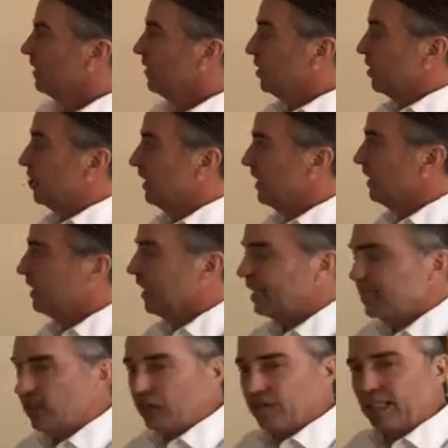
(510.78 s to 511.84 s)
You can begin then
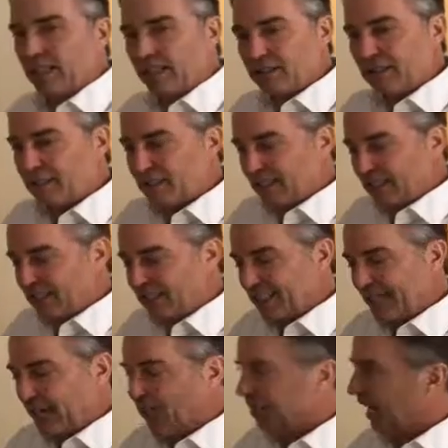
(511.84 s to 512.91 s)
though down to
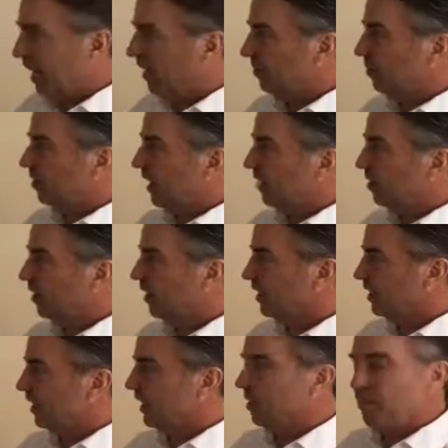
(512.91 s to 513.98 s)
scale down and look at,
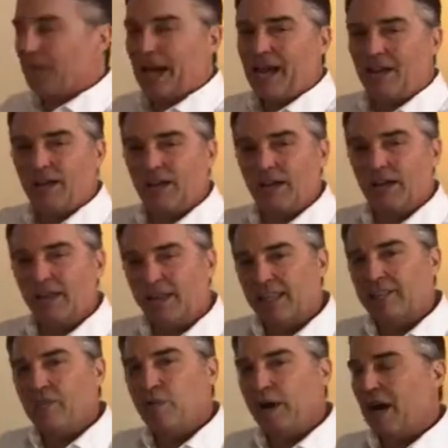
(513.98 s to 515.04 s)
say,
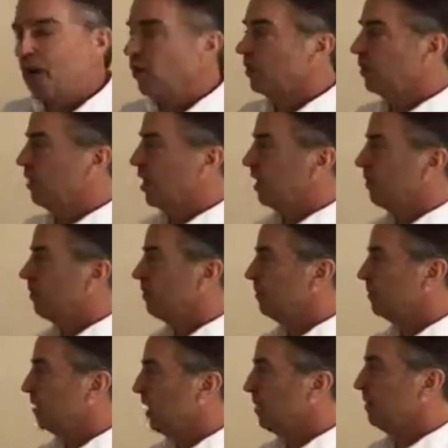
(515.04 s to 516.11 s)
think of a power
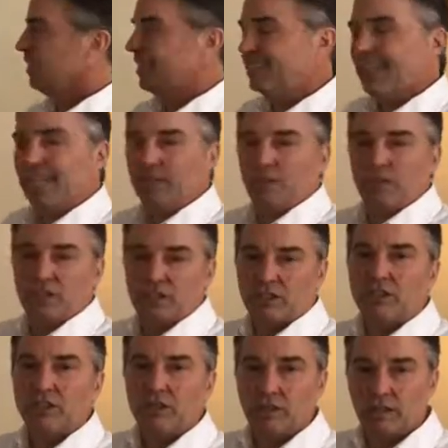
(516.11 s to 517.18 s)
autonomous city,
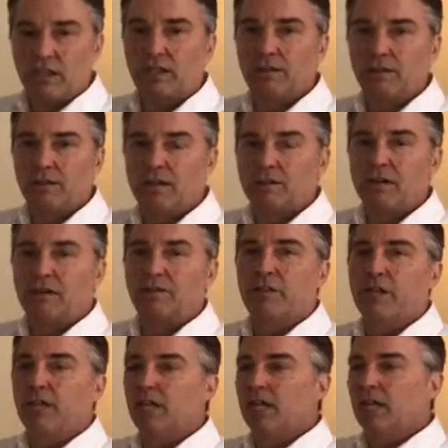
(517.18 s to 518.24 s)
which another number of
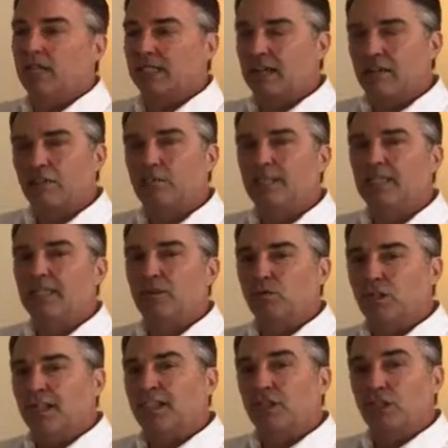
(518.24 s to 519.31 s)
governments and
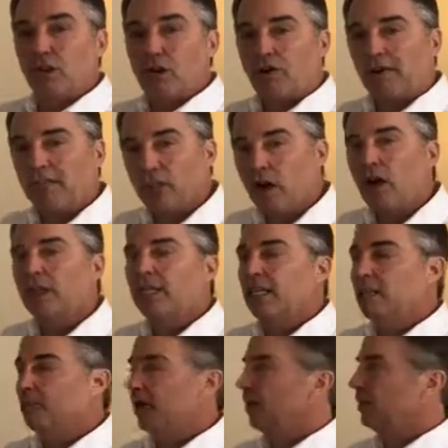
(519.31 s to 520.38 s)
regions are already talking
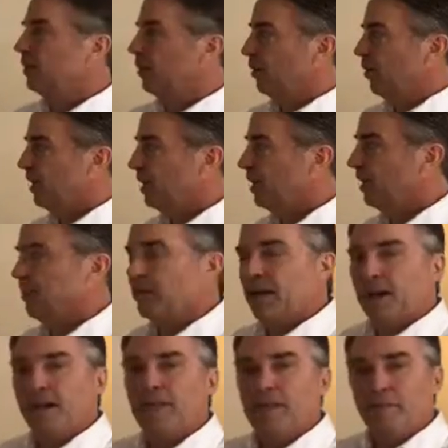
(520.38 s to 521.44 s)
about, thinking
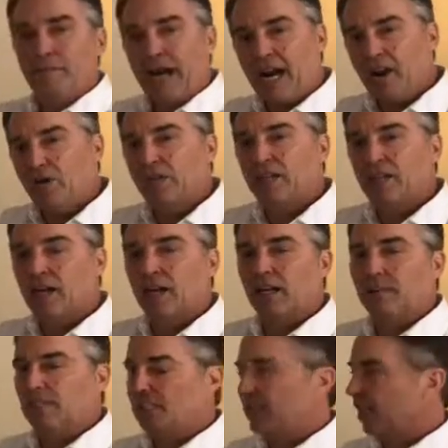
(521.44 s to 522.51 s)
about power
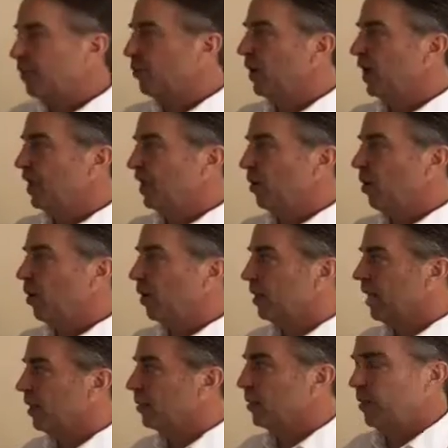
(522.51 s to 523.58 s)
autonomy, generating all
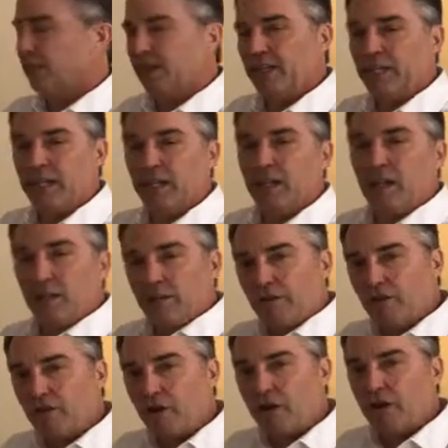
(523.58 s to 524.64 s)
the energy we need
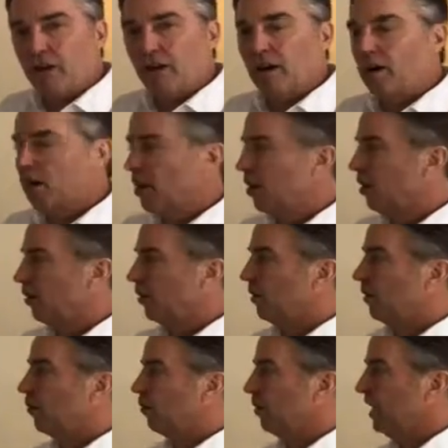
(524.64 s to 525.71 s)
for
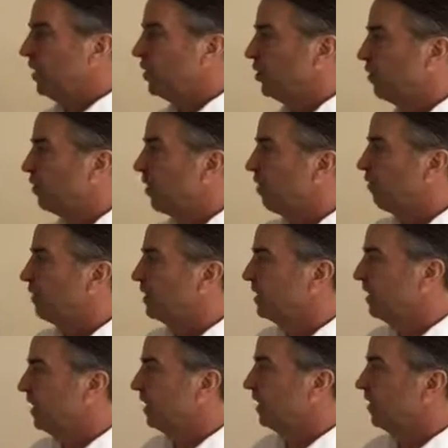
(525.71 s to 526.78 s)
our region or our
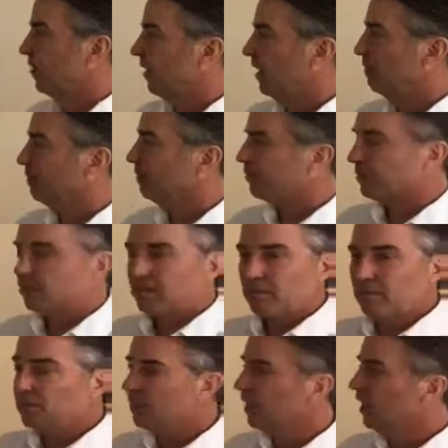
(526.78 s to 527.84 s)
facility, right?
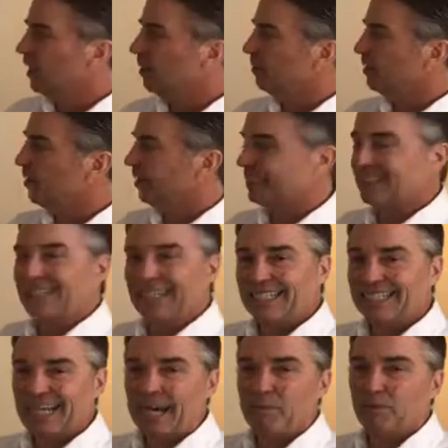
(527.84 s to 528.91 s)
There are
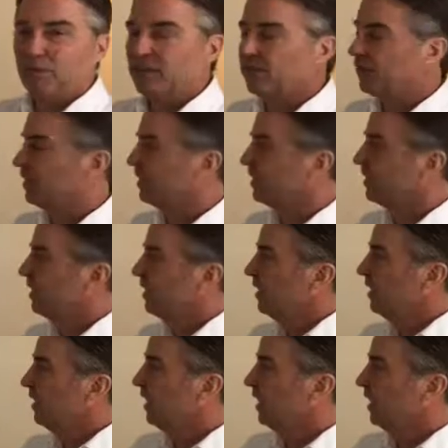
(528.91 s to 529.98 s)
examples of this
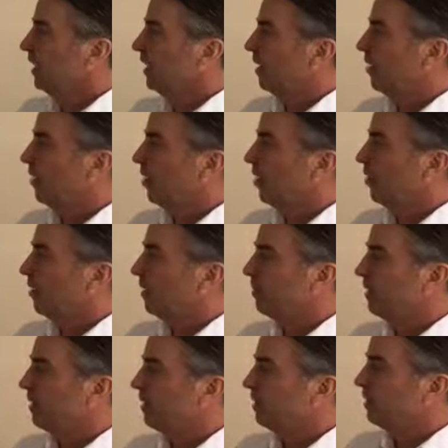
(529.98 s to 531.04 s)
already
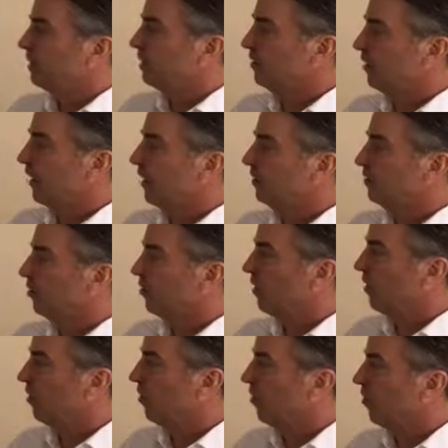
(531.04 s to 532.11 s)
being developed
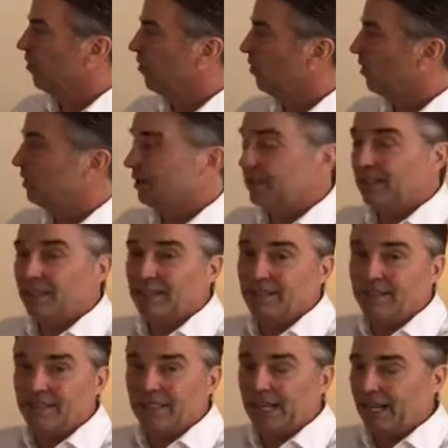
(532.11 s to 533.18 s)
or in
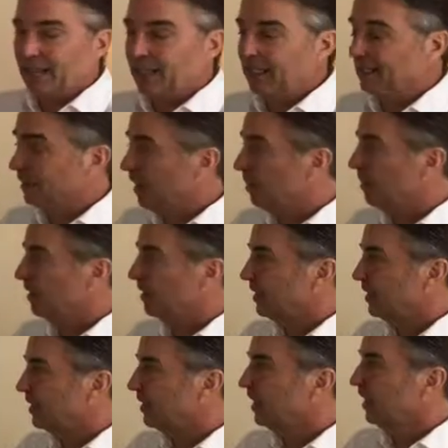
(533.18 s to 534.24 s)
some
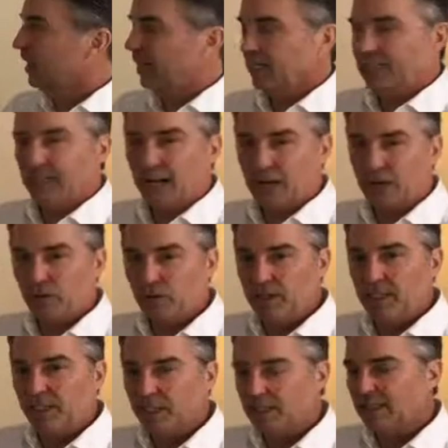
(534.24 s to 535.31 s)
instances, entire
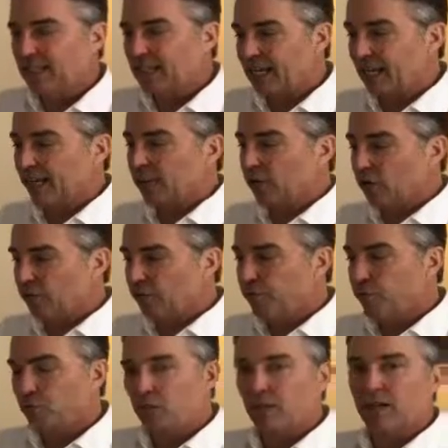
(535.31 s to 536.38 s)
regions that go
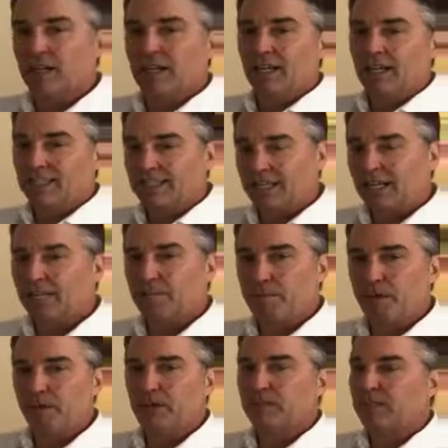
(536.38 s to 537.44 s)
for extended
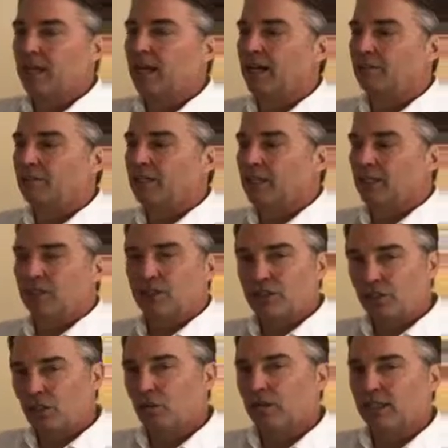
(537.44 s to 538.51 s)
period of times
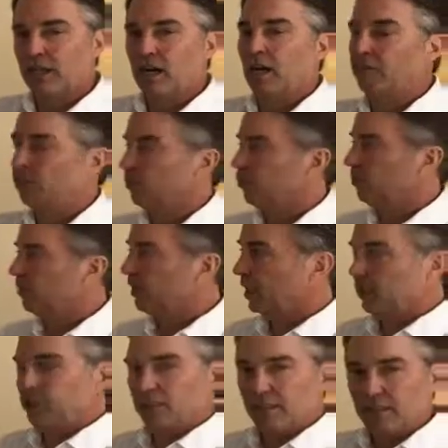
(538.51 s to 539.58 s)
solely on renewable
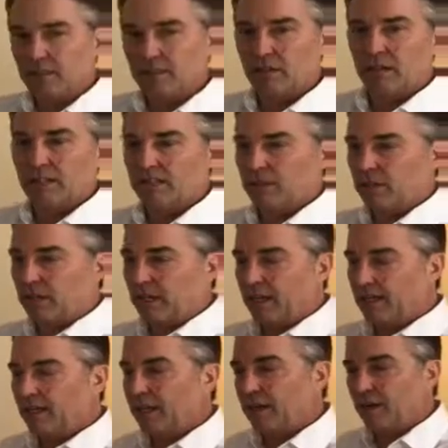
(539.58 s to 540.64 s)
energy, right? So
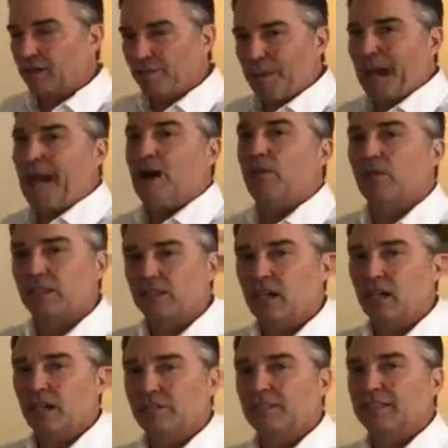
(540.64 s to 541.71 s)
they are power
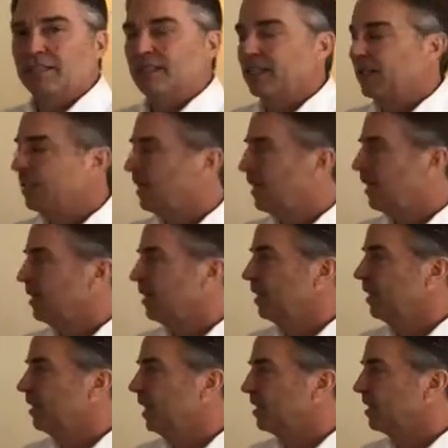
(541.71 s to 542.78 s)
autonomous in
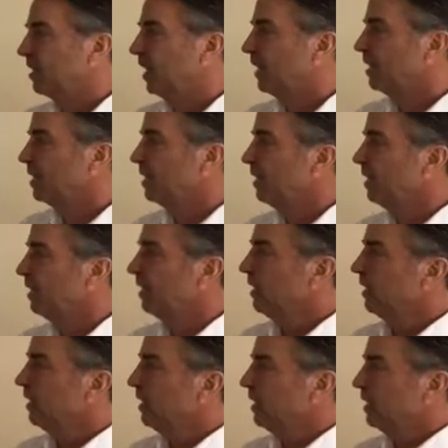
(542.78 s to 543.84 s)
that sense.
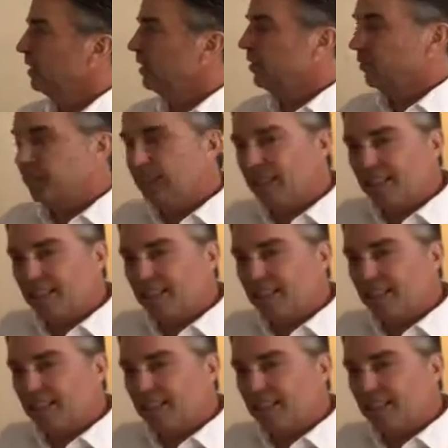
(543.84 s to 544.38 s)
You can